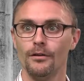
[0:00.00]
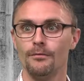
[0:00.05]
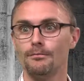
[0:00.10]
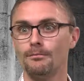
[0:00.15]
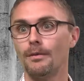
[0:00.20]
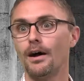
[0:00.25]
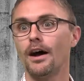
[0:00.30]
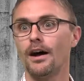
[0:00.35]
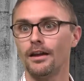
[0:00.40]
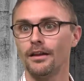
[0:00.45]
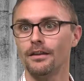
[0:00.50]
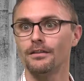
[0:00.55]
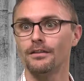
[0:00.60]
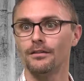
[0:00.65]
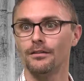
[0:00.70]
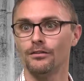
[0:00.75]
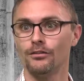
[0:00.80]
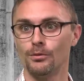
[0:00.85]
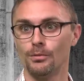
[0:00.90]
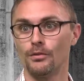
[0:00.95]
my
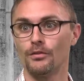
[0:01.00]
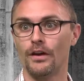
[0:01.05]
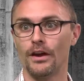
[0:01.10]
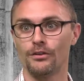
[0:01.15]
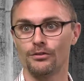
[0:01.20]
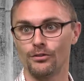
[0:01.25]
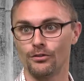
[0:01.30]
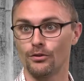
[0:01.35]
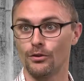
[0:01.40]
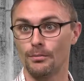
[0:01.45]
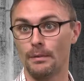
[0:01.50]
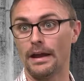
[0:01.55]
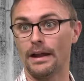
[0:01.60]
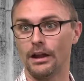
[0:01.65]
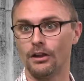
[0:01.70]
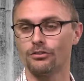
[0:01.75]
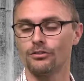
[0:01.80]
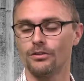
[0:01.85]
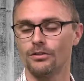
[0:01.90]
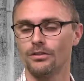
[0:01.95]
supervisors or
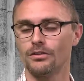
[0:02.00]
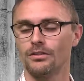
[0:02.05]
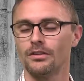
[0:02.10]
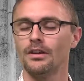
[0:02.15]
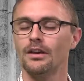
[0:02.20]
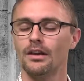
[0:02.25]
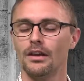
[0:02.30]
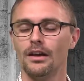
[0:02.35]
managers,